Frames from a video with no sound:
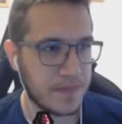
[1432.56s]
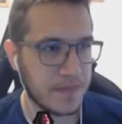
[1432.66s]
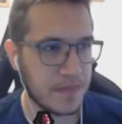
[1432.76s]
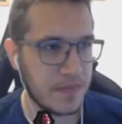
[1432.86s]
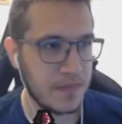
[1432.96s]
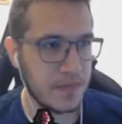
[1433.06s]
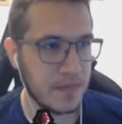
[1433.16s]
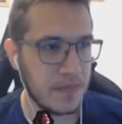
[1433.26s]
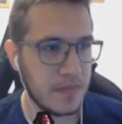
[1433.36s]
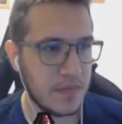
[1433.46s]

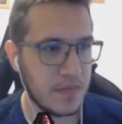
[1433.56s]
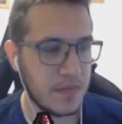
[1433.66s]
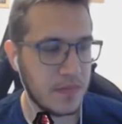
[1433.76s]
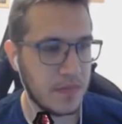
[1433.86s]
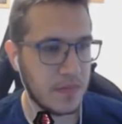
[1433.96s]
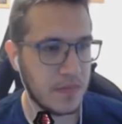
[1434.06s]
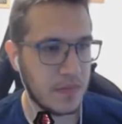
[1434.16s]
No one is speaking in this clip.